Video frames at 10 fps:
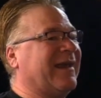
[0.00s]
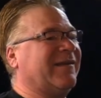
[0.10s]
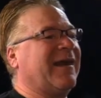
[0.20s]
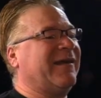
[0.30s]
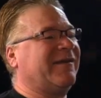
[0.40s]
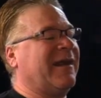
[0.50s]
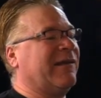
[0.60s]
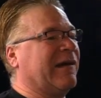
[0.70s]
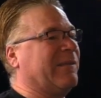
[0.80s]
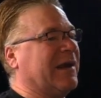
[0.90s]
I, I send
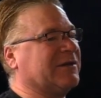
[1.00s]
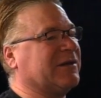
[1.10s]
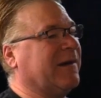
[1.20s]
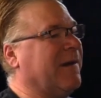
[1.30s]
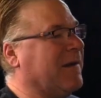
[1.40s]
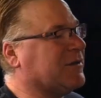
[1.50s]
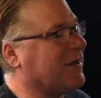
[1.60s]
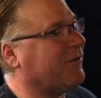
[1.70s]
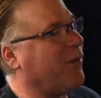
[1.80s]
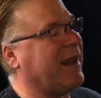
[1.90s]
her a picture. She
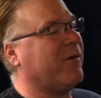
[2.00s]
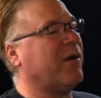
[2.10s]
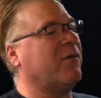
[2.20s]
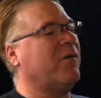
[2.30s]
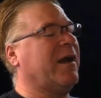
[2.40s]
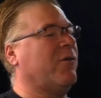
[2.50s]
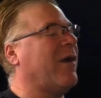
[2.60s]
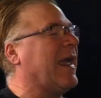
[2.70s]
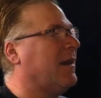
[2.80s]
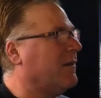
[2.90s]
goes, wait, what, wait,
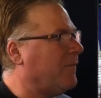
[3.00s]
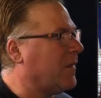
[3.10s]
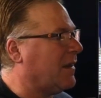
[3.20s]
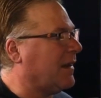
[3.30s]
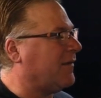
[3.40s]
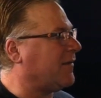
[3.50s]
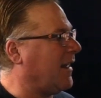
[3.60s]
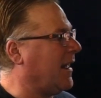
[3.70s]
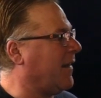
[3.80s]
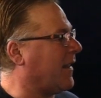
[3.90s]
wait. He's
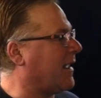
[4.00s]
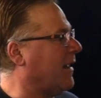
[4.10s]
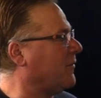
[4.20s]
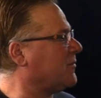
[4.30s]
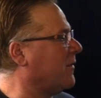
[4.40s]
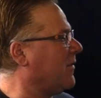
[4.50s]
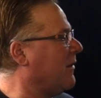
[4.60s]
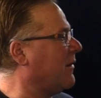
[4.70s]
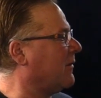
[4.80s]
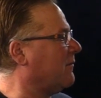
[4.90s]
sitting on the couch with
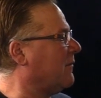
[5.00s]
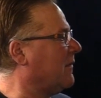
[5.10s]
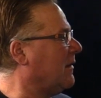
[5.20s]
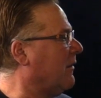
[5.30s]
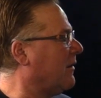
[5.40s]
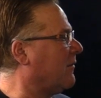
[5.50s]
you and you and